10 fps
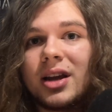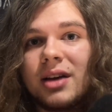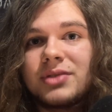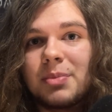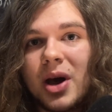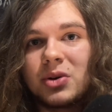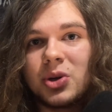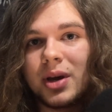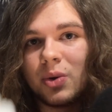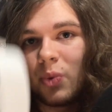devs about
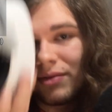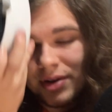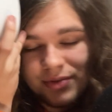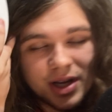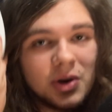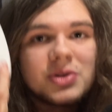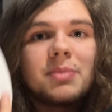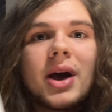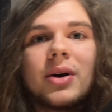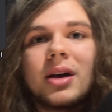doing WiVRn videos
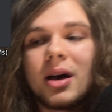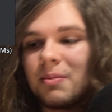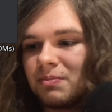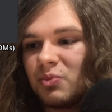about it